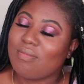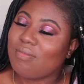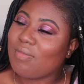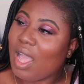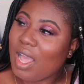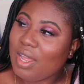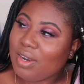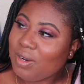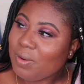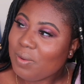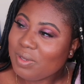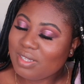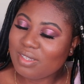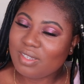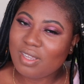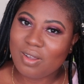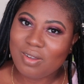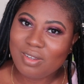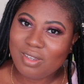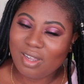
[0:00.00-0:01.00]
I don't know what to
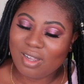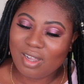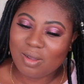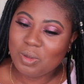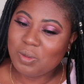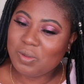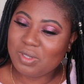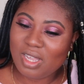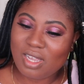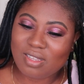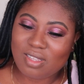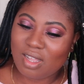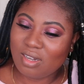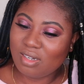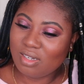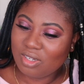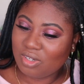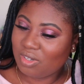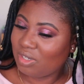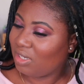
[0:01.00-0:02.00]
tell you. I'm obsessed. I
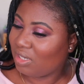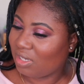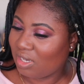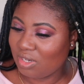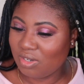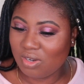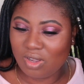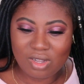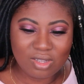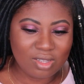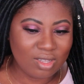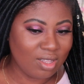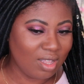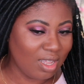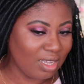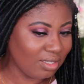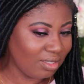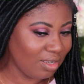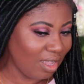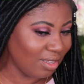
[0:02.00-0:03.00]
literally cannot.
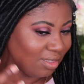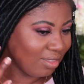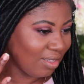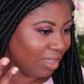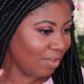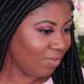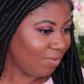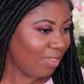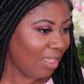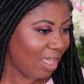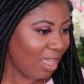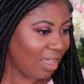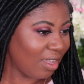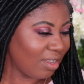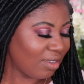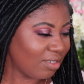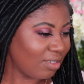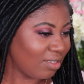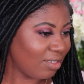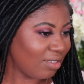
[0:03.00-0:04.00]
I love
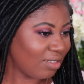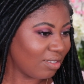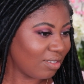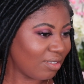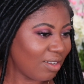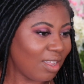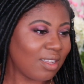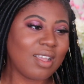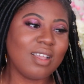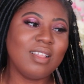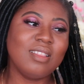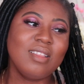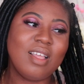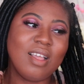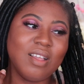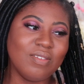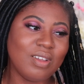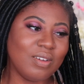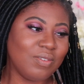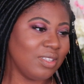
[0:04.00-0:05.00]
that. Like, I
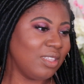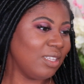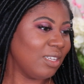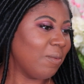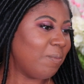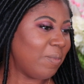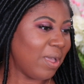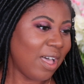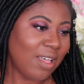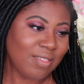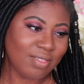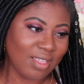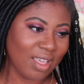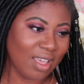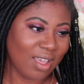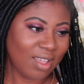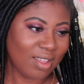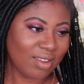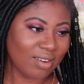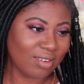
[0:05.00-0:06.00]
love everything about
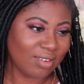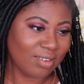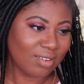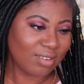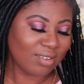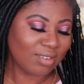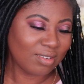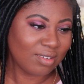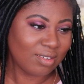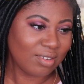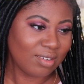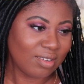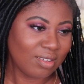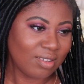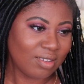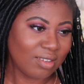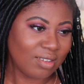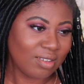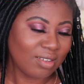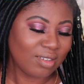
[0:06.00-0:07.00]
that.
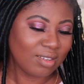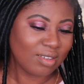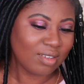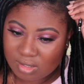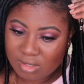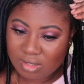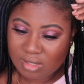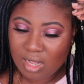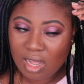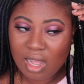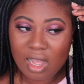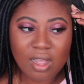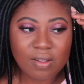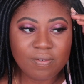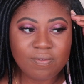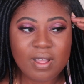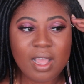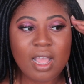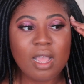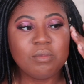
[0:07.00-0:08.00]
Nah,
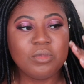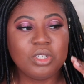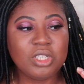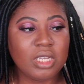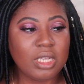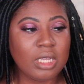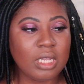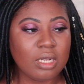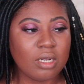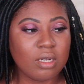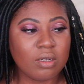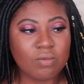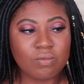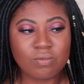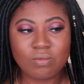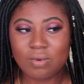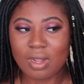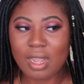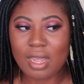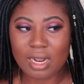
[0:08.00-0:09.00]
fam, she hit it
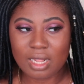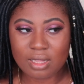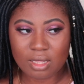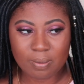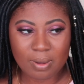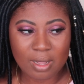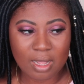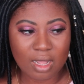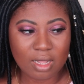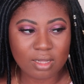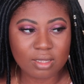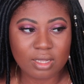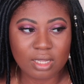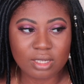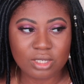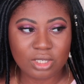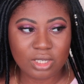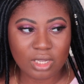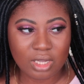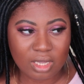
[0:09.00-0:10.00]
right out the park. Like,
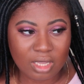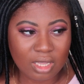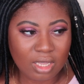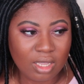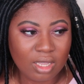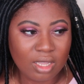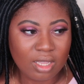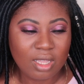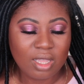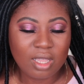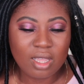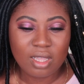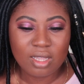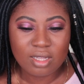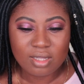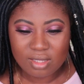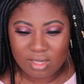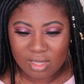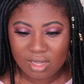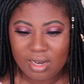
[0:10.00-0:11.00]
she
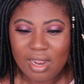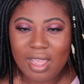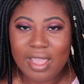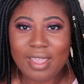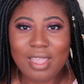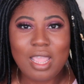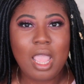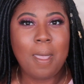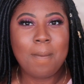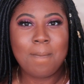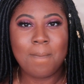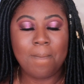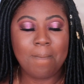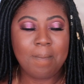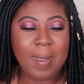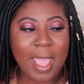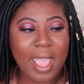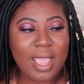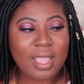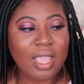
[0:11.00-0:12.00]
did a
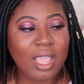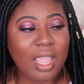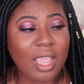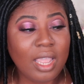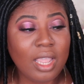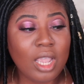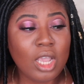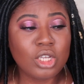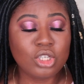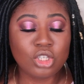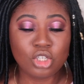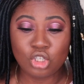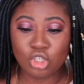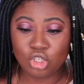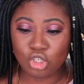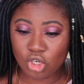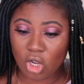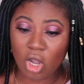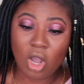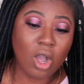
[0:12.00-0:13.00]
banging
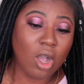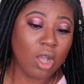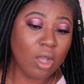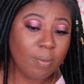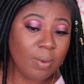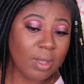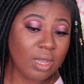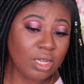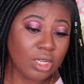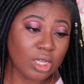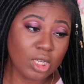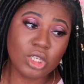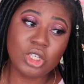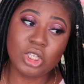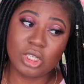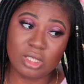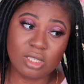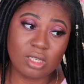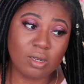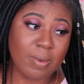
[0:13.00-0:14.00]
job.
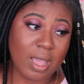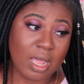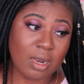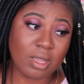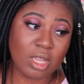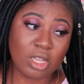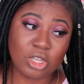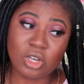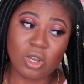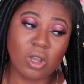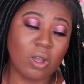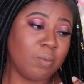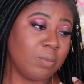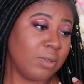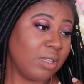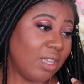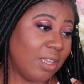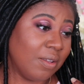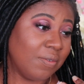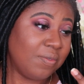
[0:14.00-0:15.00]
She did a banging job.
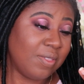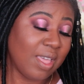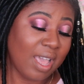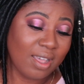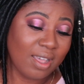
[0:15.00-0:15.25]
If